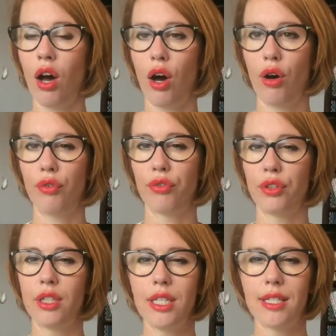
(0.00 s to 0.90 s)
of
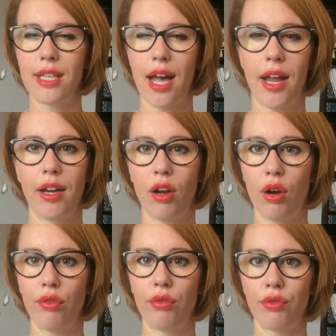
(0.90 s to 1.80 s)
the design
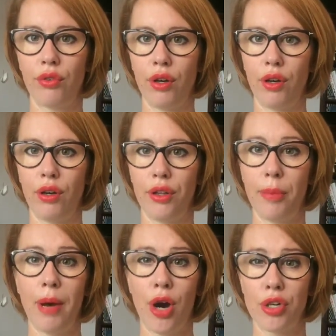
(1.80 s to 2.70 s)
of
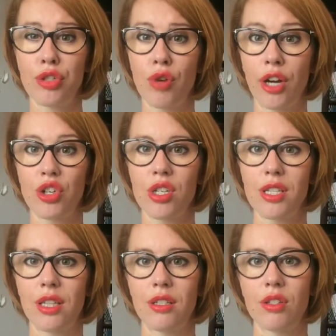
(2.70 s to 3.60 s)
the power
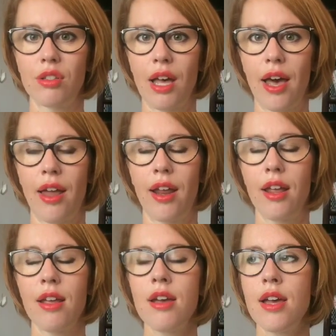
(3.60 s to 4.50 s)
structures in the
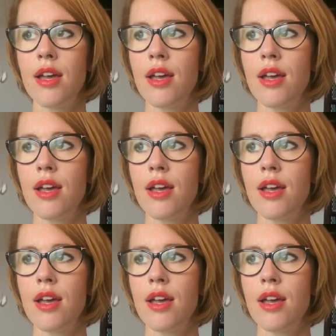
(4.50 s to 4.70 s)
society.